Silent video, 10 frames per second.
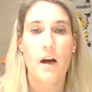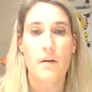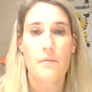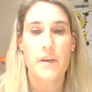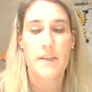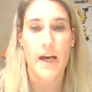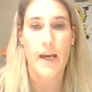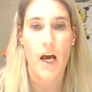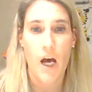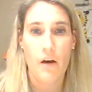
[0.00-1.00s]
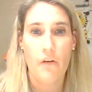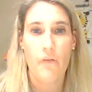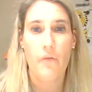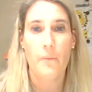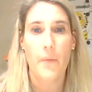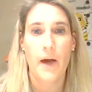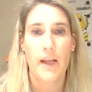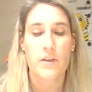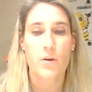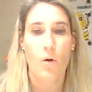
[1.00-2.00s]
um, the day of, but
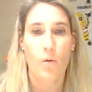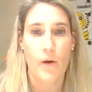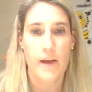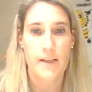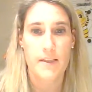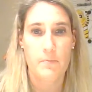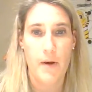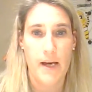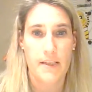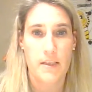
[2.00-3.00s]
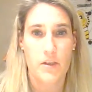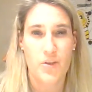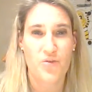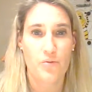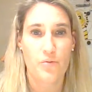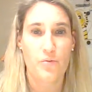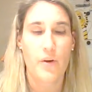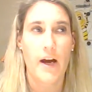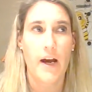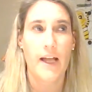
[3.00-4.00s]
it's always best to
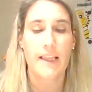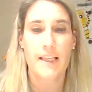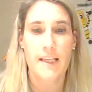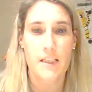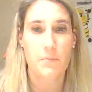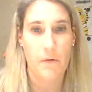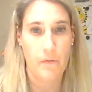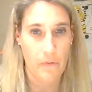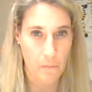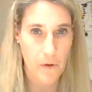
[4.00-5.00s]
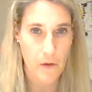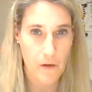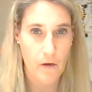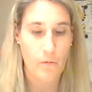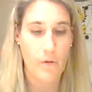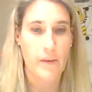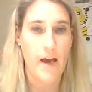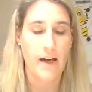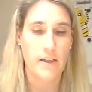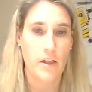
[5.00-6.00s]
at least be familiar with
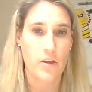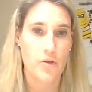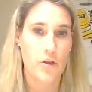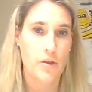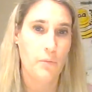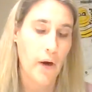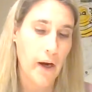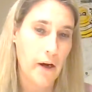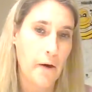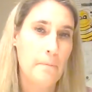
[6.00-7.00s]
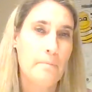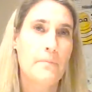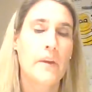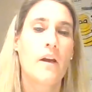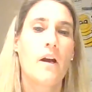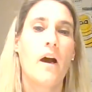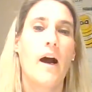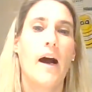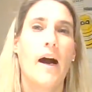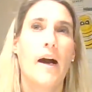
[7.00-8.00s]
act of contrition prayer.
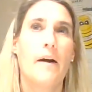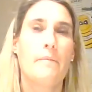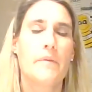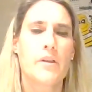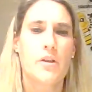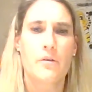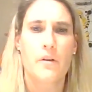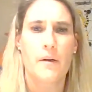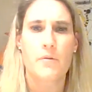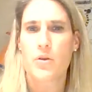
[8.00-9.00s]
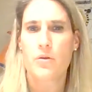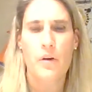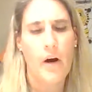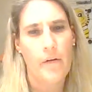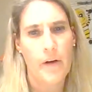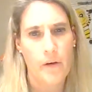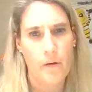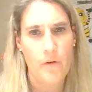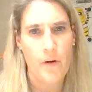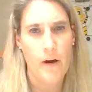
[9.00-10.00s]
Um, the children, I'm sure, already
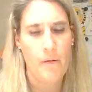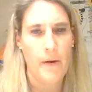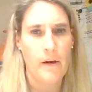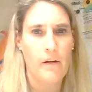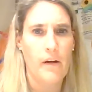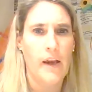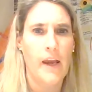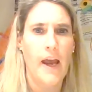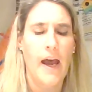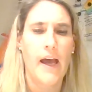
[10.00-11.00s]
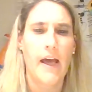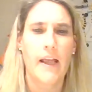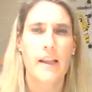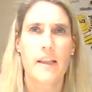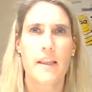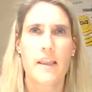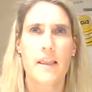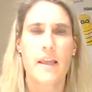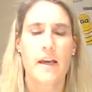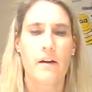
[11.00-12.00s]
know their Hail Mary and
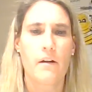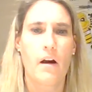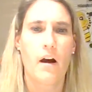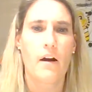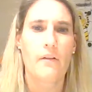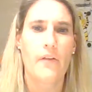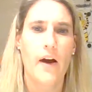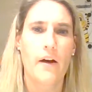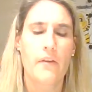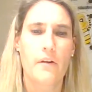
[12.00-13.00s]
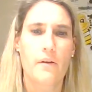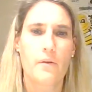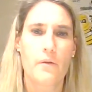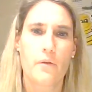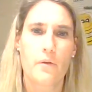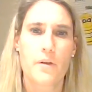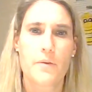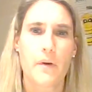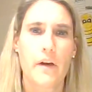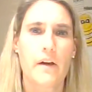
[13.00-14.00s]
their Our Father or the
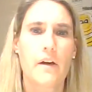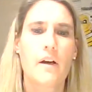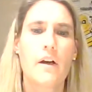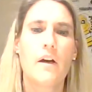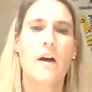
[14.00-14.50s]
Lord's Prayer.